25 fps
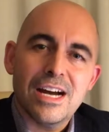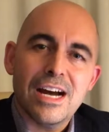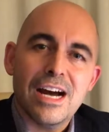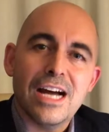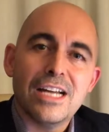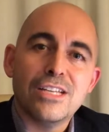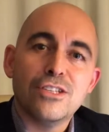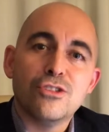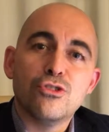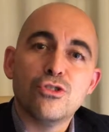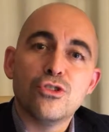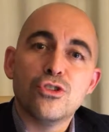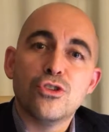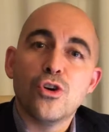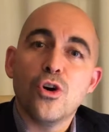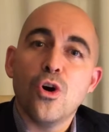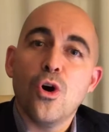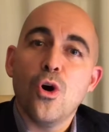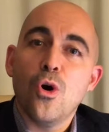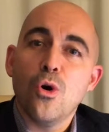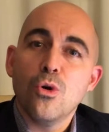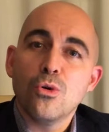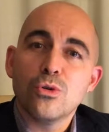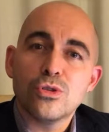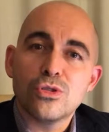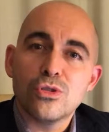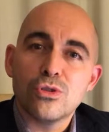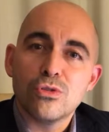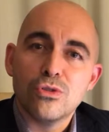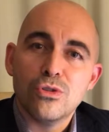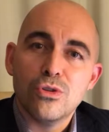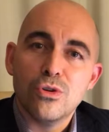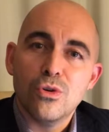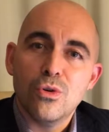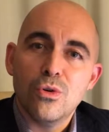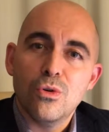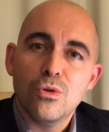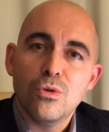And do you also
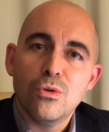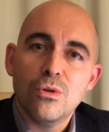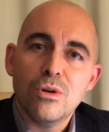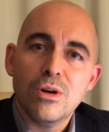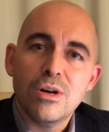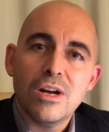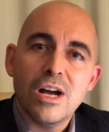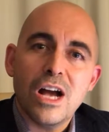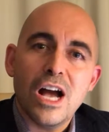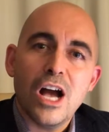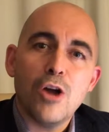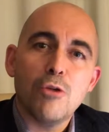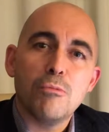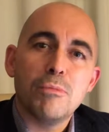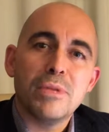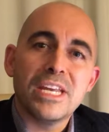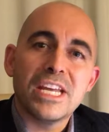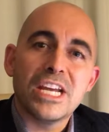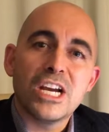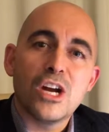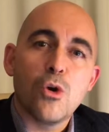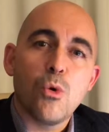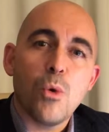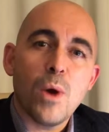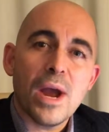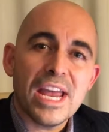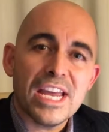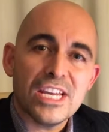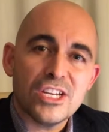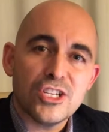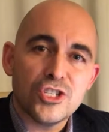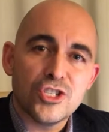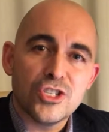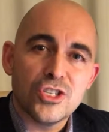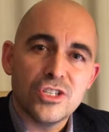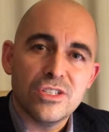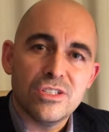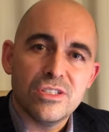know how many
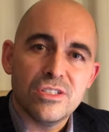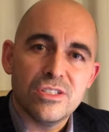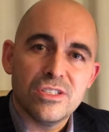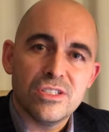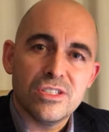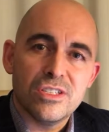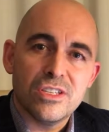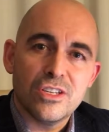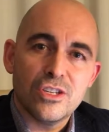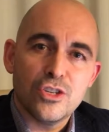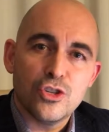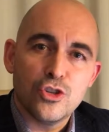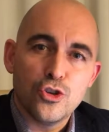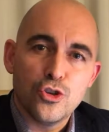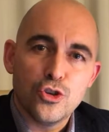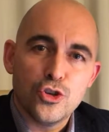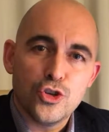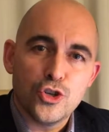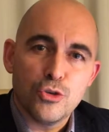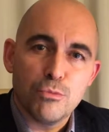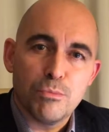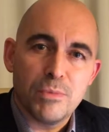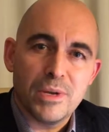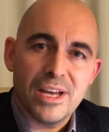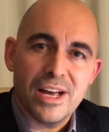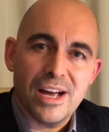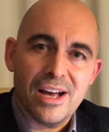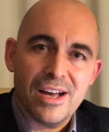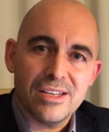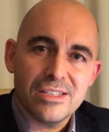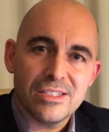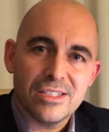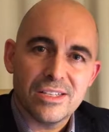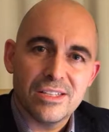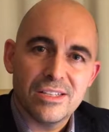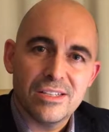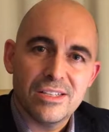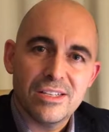questions you should be
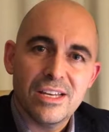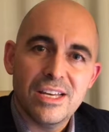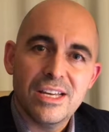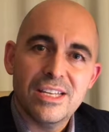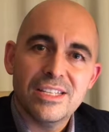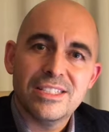asking